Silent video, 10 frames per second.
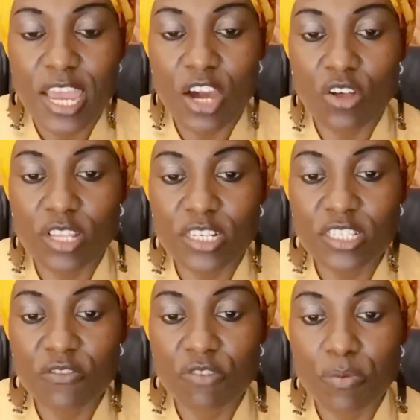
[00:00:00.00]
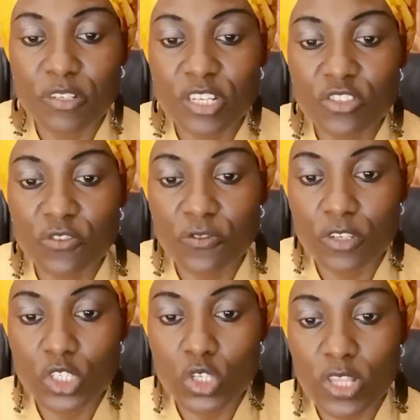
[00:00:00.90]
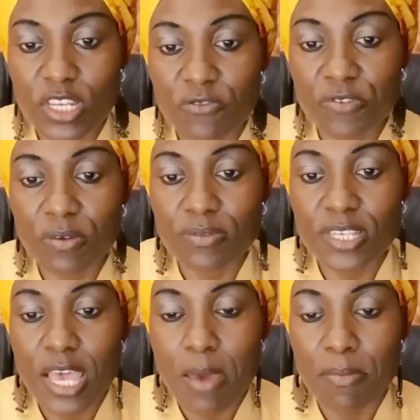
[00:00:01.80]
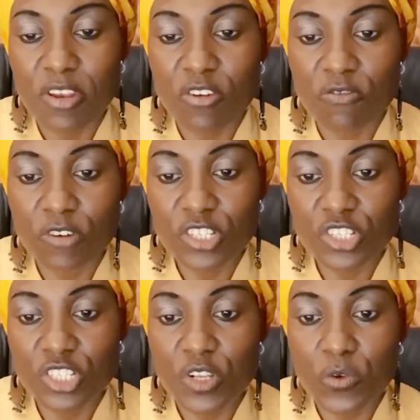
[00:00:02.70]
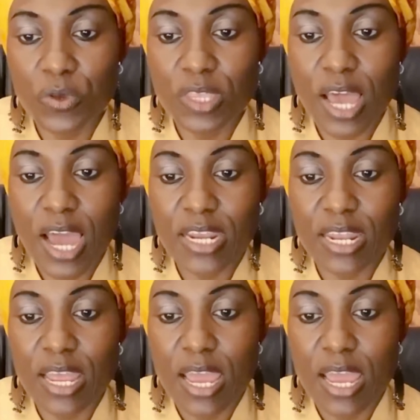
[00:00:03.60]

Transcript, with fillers: a collective reputation for solid films, many of which deal with an